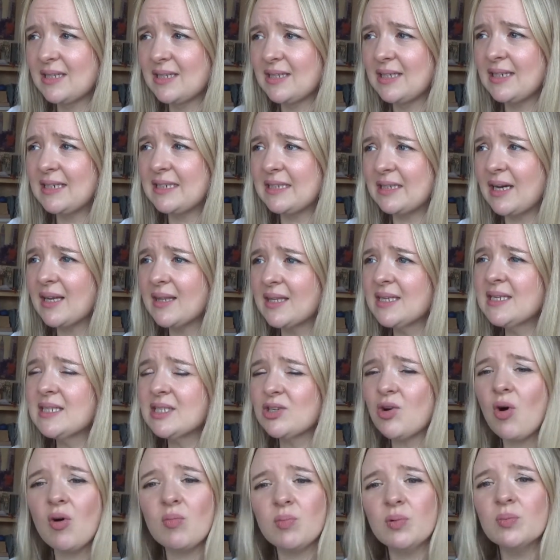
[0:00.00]
And I think it's
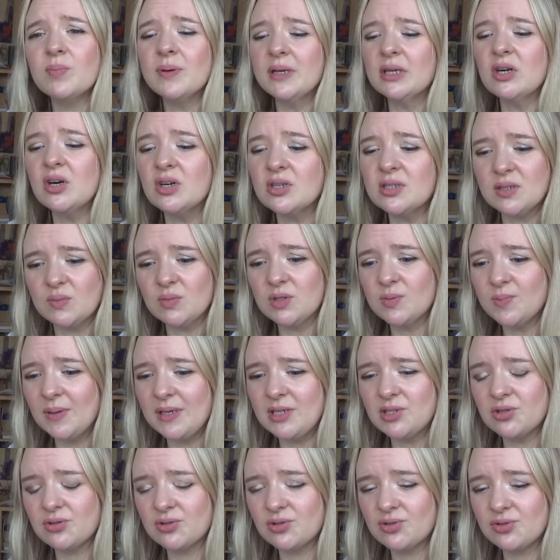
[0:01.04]
horrible because it was
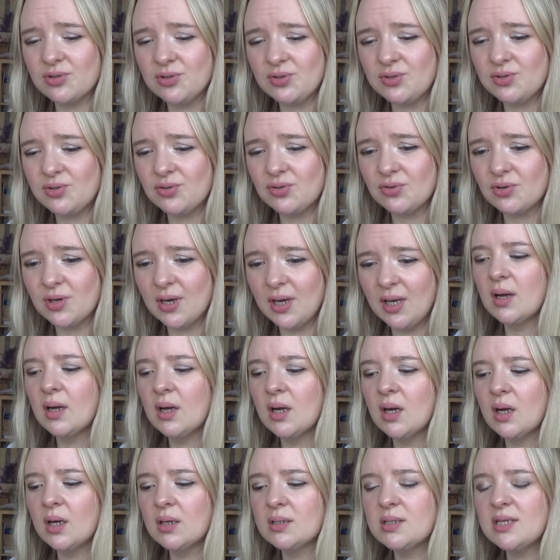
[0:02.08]
based on a true story.
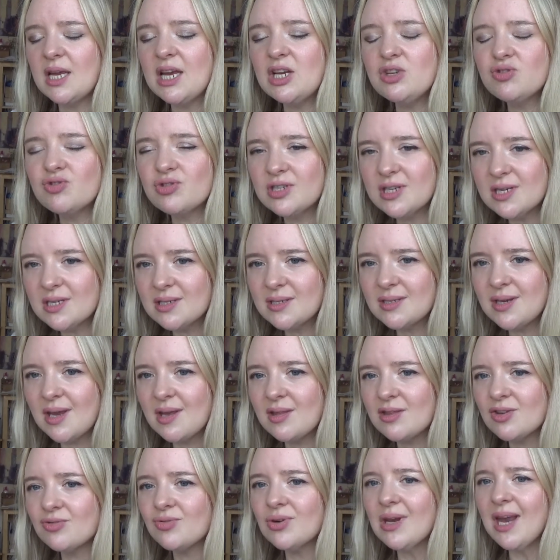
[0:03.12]
It's interesting seeing
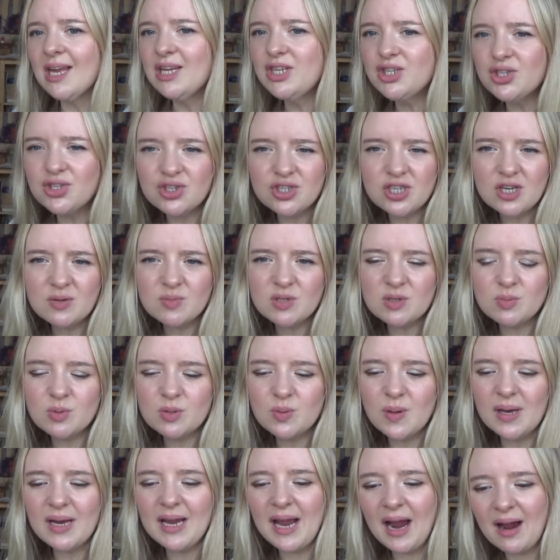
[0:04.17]
the relationships
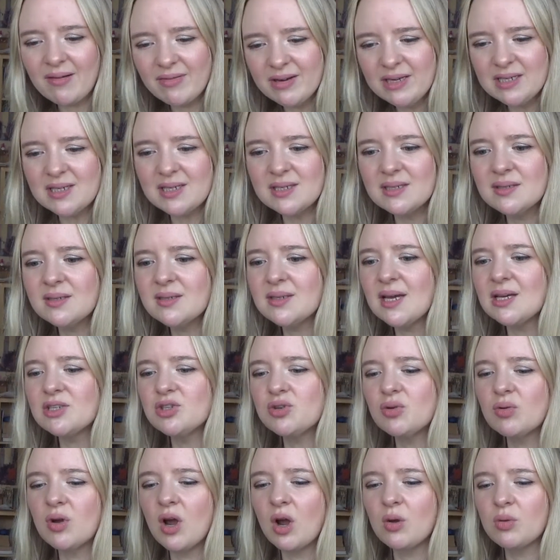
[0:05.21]
between characters as
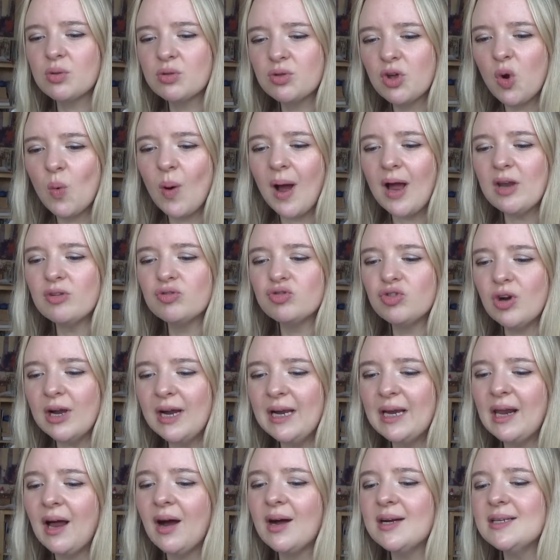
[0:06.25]
you go through and
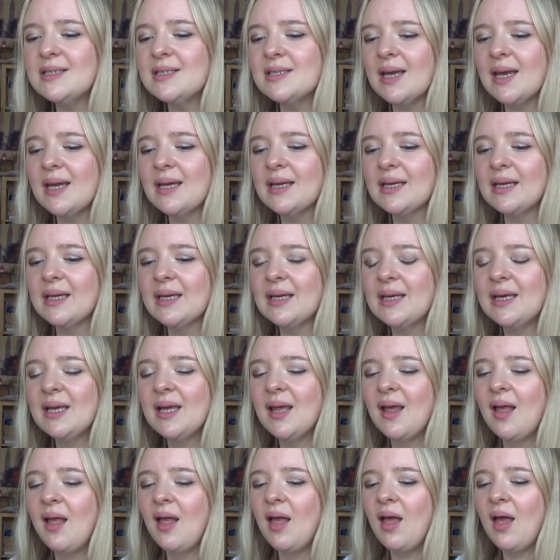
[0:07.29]
realizing
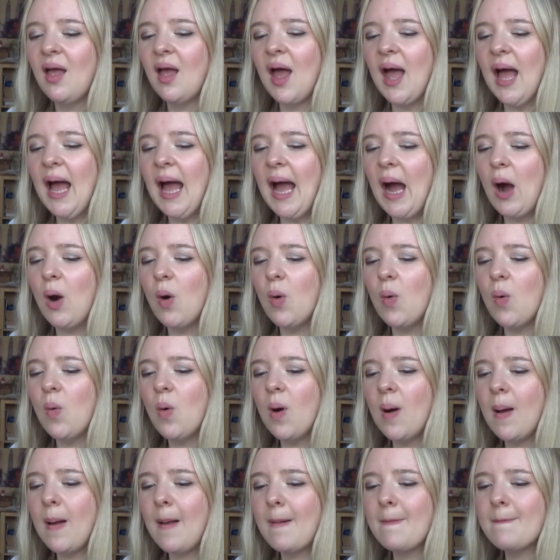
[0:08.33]
how
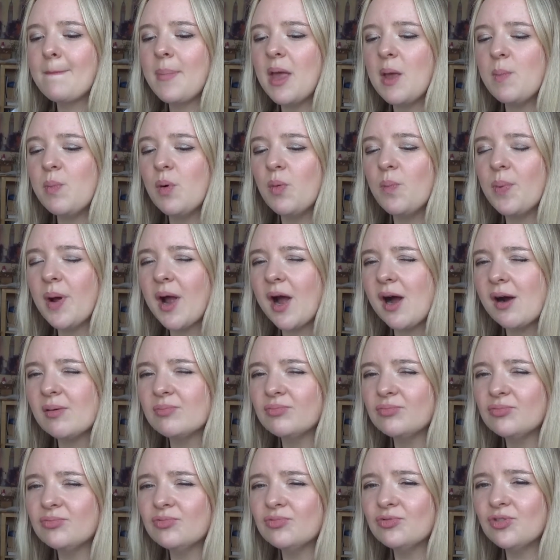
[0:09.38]
people
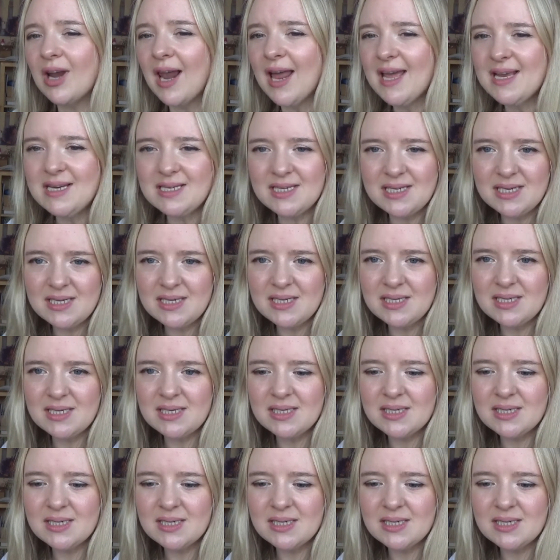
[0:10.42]
become related,